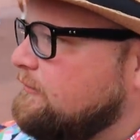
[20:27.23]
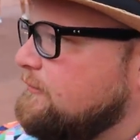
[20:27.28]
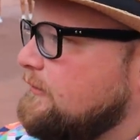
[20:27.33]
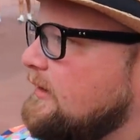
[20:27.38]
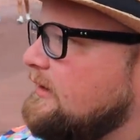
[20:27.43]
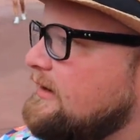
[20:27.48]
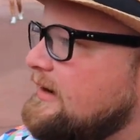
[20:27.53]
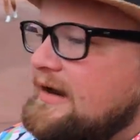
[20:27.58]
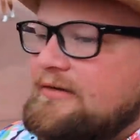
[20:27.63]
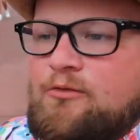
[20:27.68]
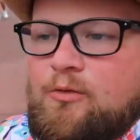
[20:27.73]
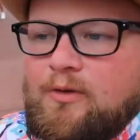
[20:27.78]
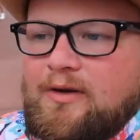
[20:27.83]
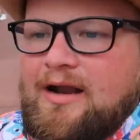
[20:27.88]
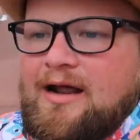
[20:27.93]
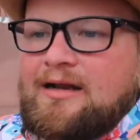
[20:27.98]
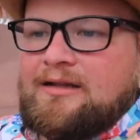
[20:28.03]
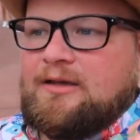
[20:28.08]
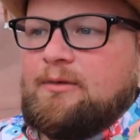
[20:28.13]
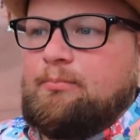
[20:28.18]
flooded
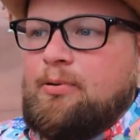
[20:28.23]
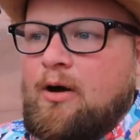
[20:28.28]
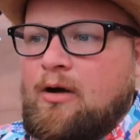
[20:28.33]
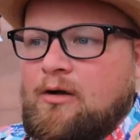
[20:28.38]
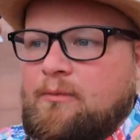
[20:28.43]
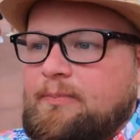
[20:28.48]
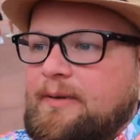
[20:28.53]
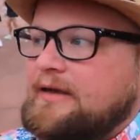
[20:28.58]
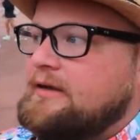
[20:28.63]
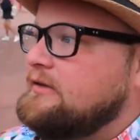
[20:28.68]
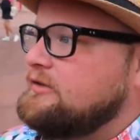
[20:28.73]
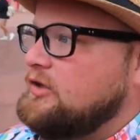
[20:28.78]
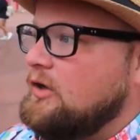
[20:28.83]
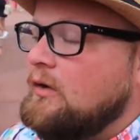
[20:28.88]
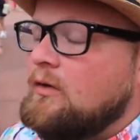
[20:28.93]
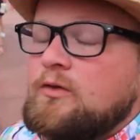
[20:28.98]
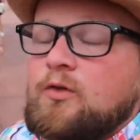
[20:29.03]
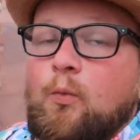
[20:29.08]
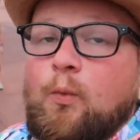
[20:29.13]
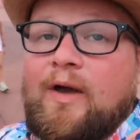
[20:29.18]
everyone out of the park because
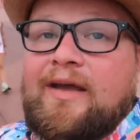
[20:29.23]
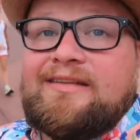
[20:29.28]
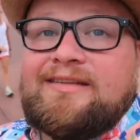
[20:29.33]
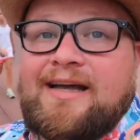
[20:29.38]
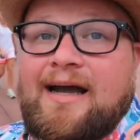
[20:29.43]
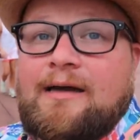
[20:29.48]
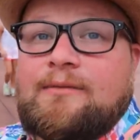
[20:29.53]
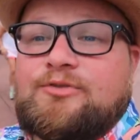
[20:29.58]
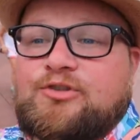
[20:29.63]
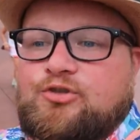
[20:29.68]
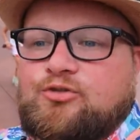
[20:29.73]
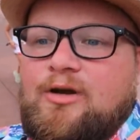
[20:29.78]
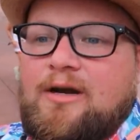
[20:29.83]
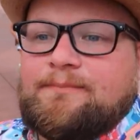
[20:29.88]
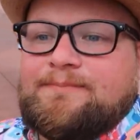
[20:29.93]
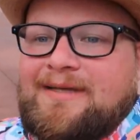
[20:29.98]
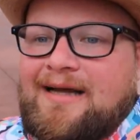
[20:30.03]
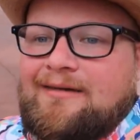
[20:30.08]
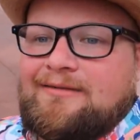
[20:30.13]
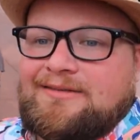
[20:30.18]
all the wait times
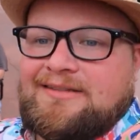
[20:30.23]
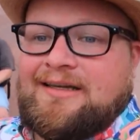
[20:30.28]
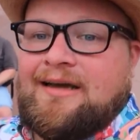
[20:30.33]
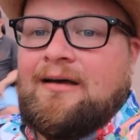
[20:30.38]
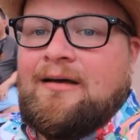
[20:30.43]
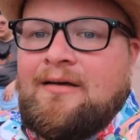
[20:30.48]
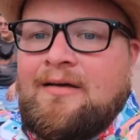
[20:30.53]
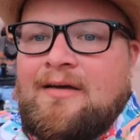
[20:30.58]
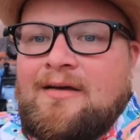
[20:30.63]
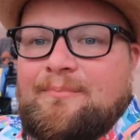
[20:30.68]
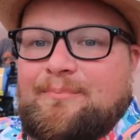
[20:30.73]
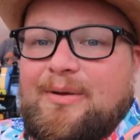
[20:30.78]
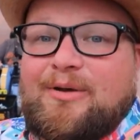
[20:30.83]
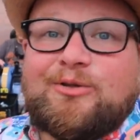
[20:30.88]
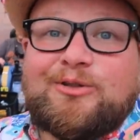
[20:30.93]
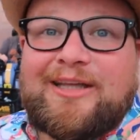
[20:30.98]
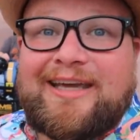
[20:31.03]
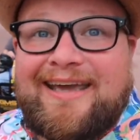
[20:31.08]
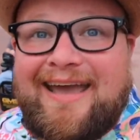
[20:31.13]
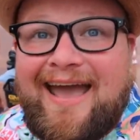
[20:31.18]
dropped down to
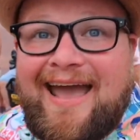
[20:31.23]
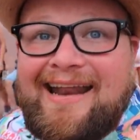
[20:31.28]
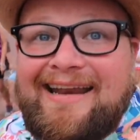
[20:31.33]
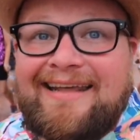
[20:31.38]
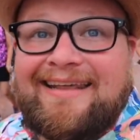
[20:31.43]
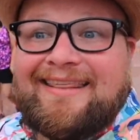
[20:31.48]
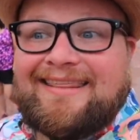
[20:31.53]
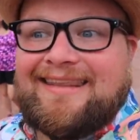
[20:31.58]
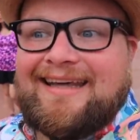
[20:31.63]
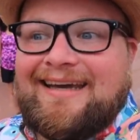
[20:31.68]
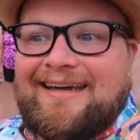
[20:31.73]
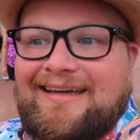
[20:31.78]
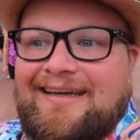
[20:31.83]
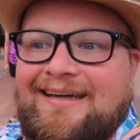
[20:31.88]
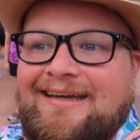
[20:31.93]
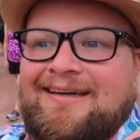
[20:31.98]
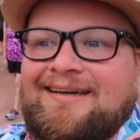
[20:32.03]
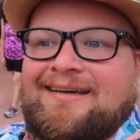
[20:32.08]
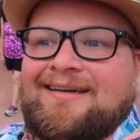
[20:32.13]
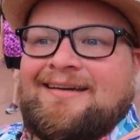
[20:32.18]
barely
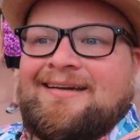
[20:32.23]
anything.